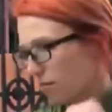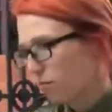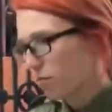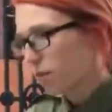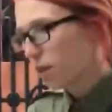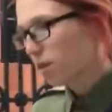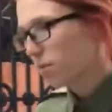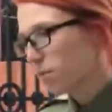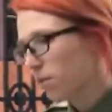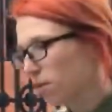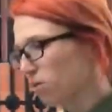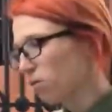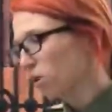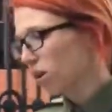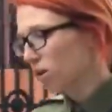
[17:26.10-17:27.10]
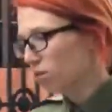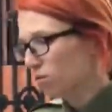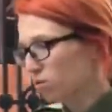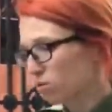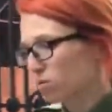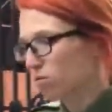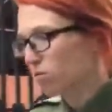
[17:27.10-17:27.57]
maybe
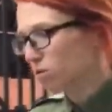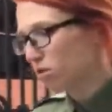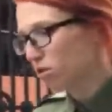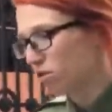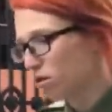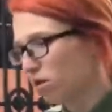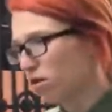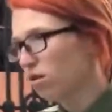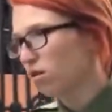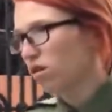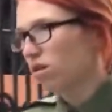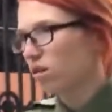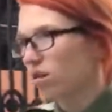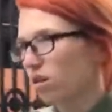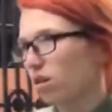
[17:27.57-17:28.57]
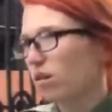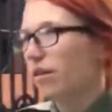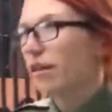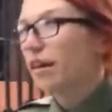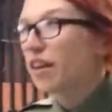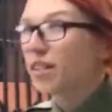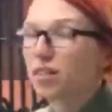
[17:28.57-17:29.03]
around
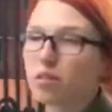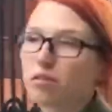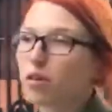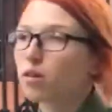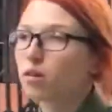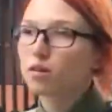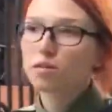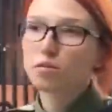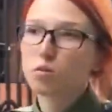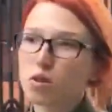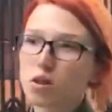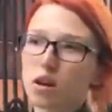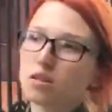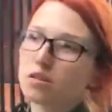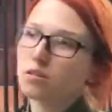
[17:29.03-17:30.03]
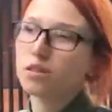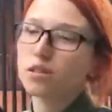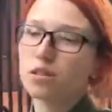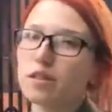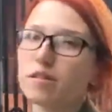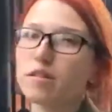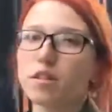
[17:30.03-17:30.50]
three or four hundred
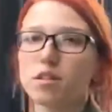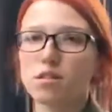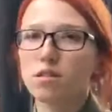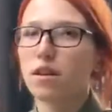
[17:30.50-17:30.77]
hryvnias,